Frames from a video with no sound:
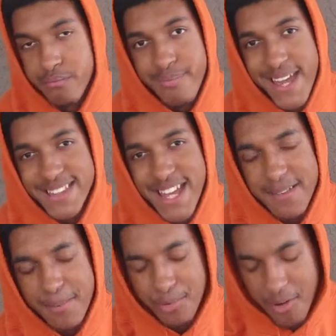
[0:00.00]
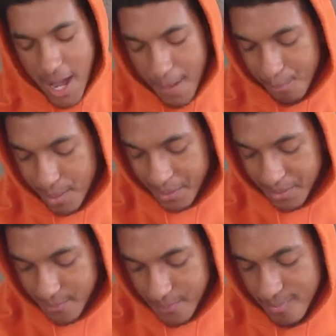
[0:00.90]
hit that subscribe button
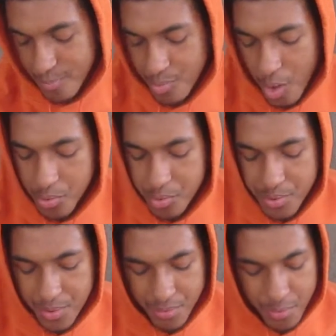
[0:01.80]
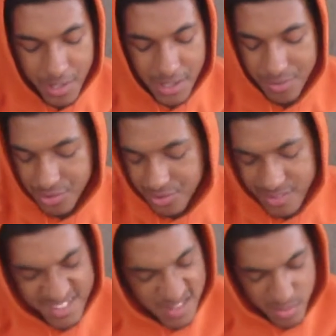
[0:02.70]
so you, you can
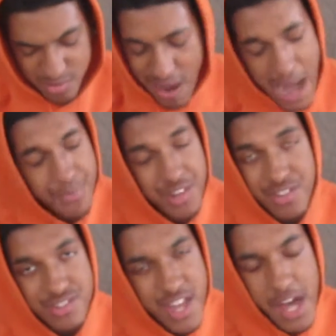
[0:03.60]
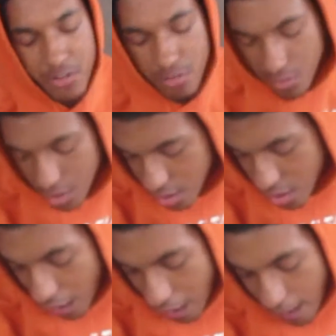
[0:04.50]
just subscribe to the channel
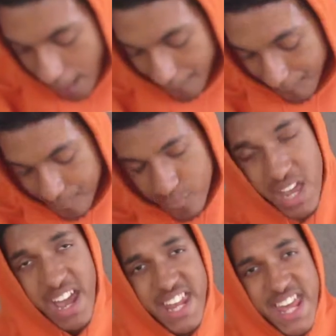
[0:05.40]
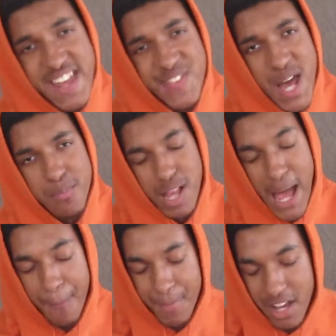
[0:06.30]
um, and then hit that
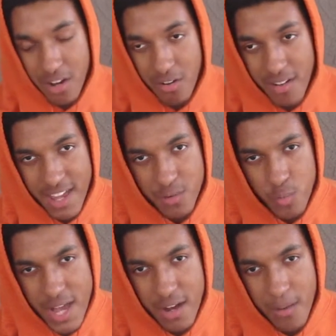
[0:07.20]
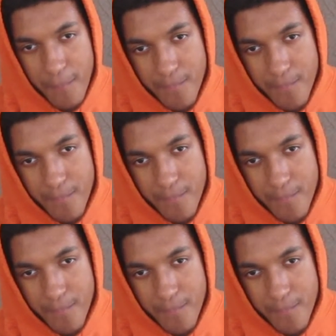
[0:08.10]
black bell as well.